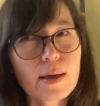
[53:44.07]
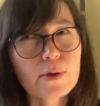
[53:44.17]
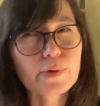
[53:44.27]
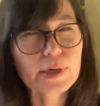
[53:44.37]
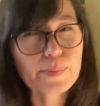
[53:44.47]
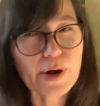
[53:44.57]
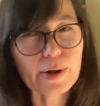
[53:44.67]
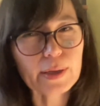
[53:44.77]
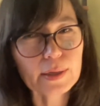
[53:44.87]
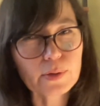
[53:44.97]

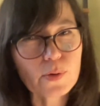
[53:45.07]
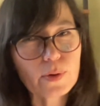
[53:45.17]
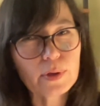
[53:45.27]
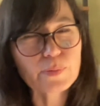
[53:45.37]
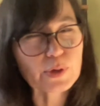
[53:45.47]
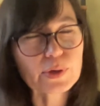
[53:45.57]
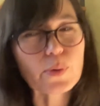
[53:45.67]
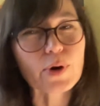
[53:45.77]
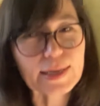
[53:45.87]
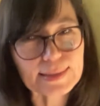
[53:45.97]
American community
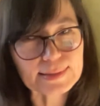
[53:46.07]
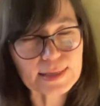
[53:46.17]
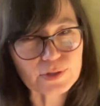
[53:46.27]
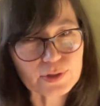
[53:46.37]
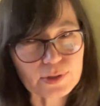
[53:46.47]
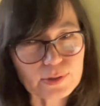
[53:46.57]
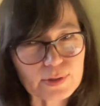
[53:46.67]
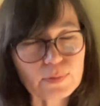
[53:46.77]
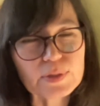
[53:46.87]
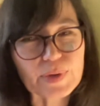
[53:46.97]
organization
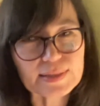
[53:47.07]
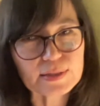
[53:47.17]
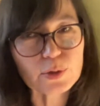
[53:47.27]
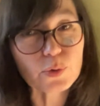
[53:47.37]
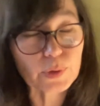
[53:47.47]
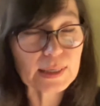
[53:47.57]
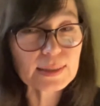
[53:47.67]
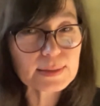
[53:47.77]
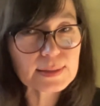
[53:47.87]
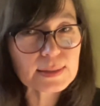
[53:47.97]
that was based in
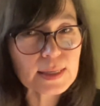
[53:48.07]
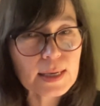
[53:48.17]
Queens.